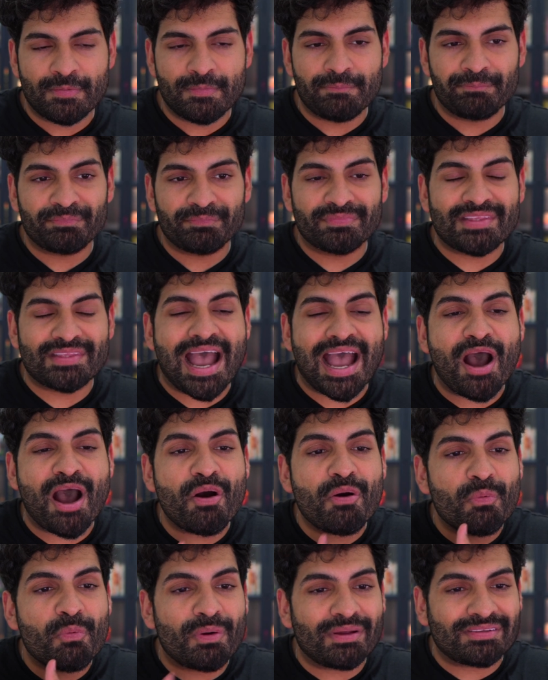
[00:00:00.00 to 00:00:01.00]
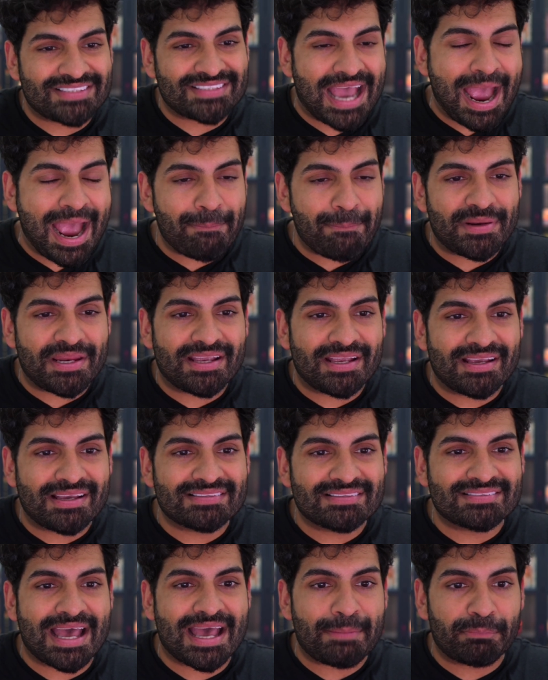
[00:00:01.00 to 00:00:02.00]
Now, what's happening is
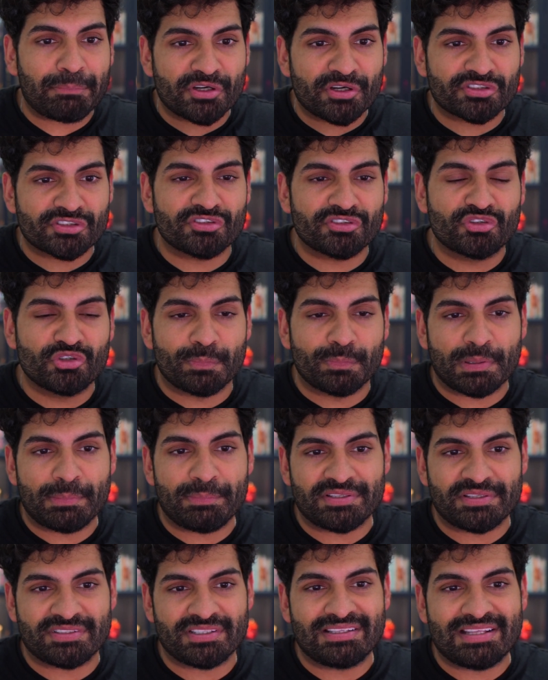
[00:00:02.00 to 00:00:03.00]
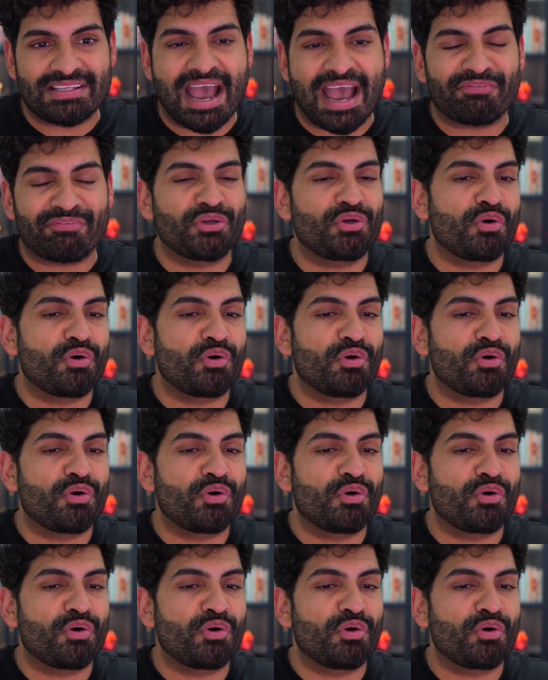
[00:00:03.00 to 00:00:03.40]
that person's super busy. They have to go